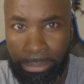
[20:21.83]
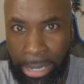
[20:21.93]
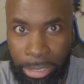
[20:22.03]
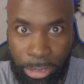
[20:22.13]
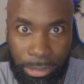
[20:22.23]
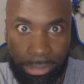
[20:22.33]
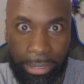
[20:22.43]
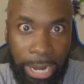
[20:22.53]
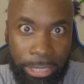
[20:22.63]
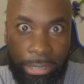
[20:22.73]
My initials
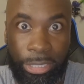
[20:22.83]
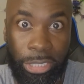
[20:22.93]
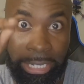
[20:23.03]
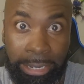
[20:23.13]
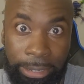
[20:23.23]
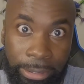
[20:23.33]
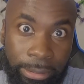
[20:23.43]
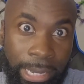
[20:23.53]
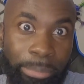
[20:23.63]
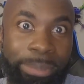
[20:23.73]
are actually
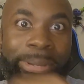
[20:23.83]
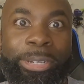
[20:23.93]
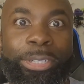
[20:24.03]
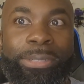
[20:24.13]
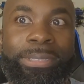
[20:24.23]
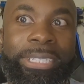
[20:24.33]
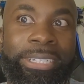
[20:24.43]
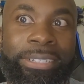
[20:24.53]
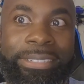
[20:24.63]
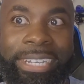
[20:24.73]
JKL. I put my initials
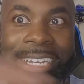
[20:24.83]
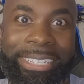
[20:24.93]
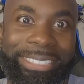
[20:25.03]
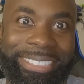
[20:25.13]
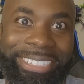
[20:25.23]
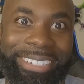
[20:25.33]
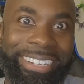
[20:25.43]
in as